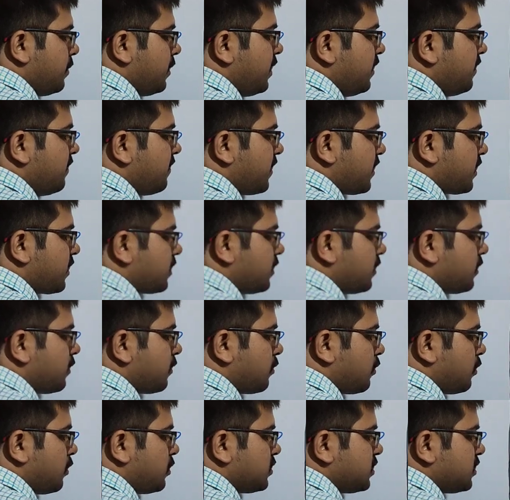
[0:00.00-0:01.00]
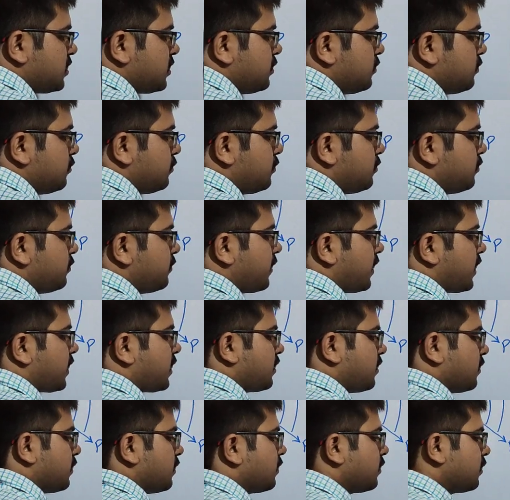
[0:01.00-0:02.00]
vector cross q2
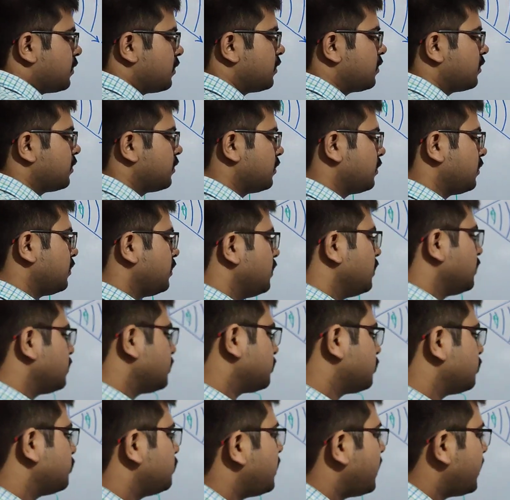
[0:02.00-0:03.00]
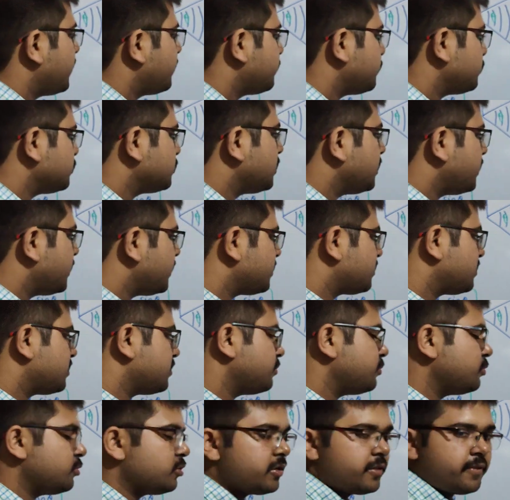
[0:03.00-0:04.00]
vector. So that was a
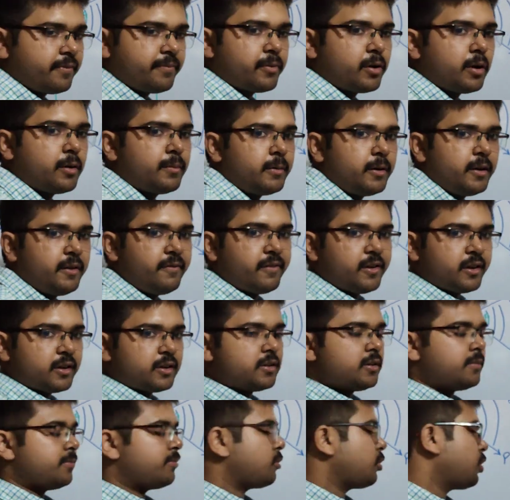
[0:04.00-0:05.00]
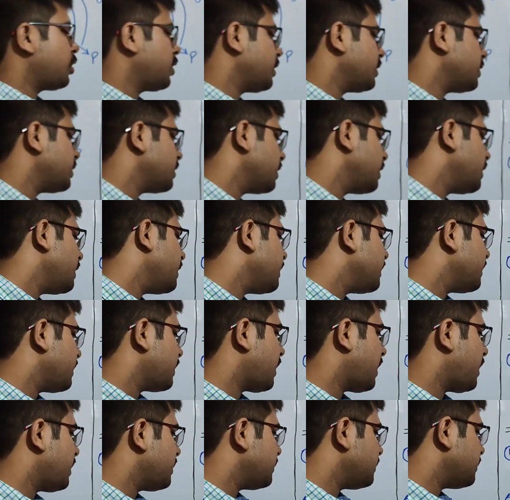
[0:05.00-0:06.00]
distributive property. Vector product
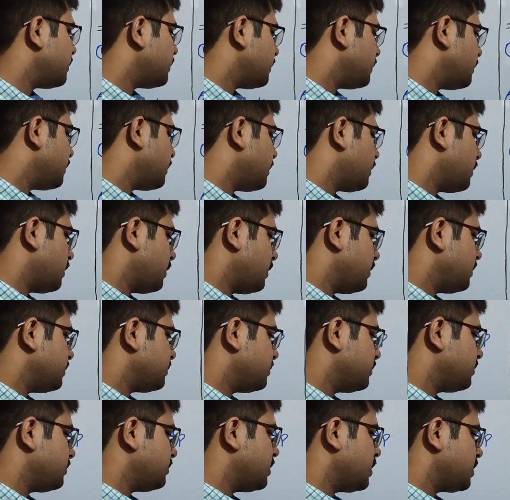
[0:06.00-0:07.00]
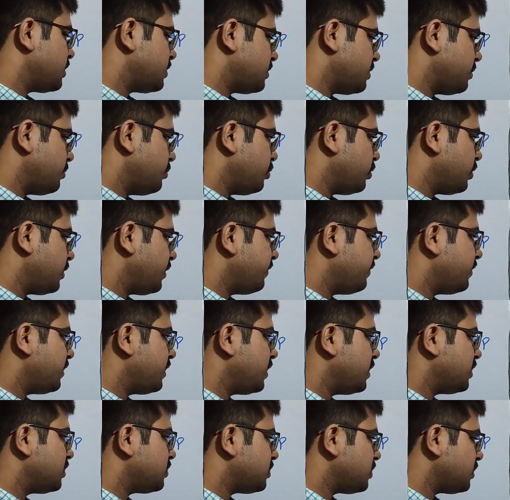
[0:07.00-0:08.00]
is distributive in
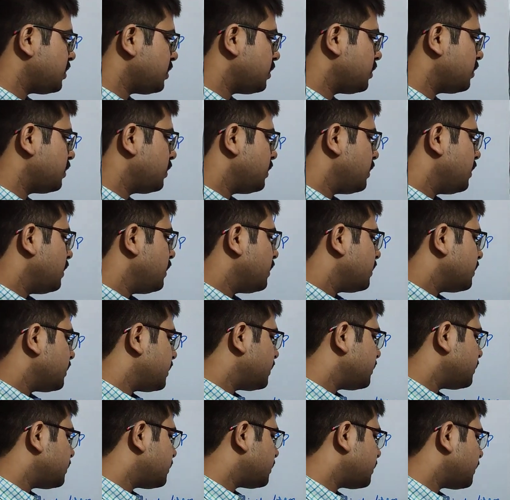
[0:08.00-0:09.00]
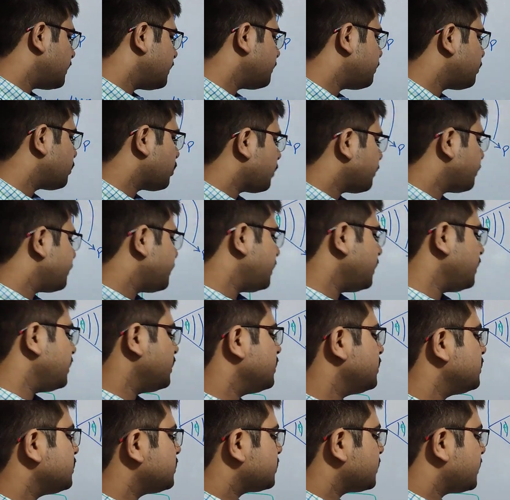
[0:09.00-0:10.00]
nature. And the third property
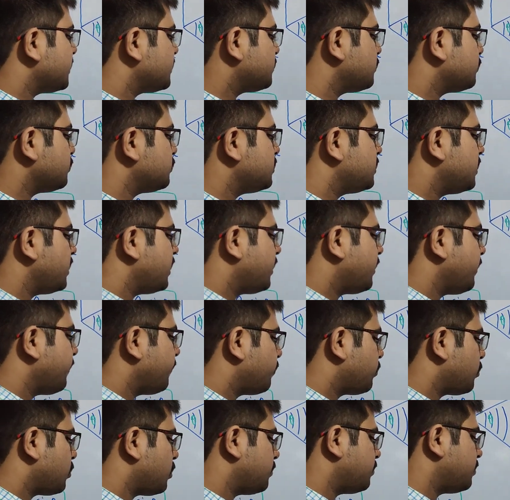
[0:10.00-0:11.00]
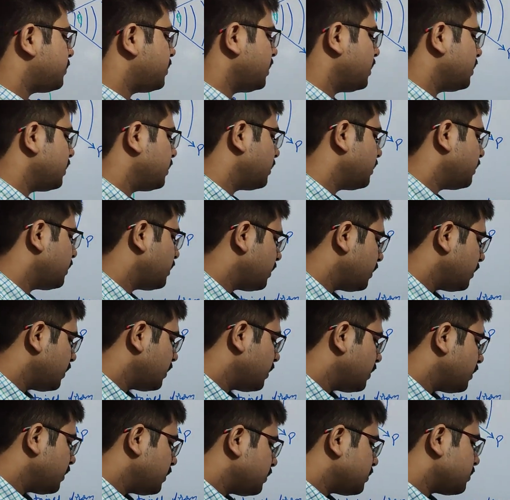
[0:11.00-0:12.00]
is associative property.
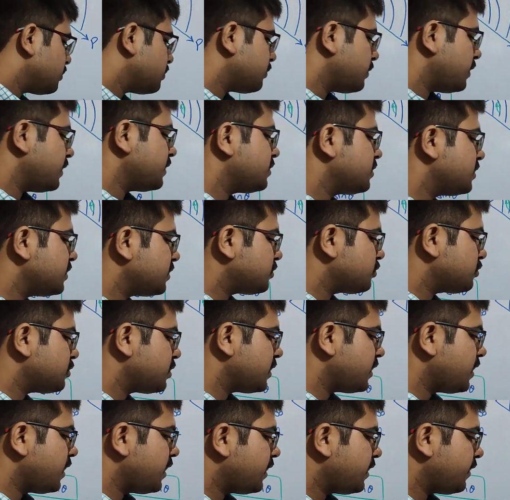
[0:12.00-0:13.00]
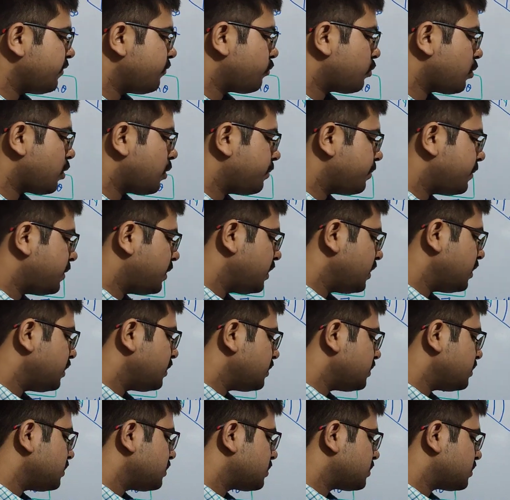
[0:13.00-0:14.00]
So associative property
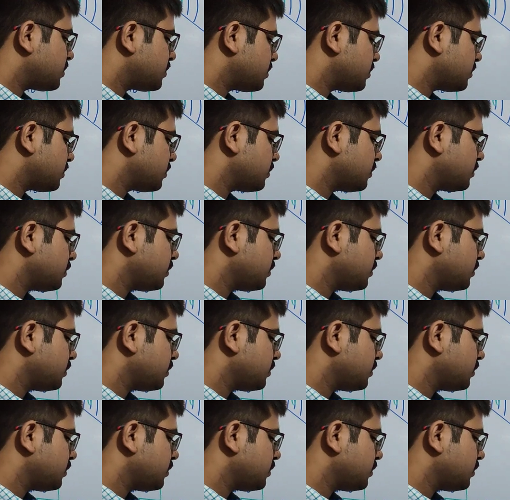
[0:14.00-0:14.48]
is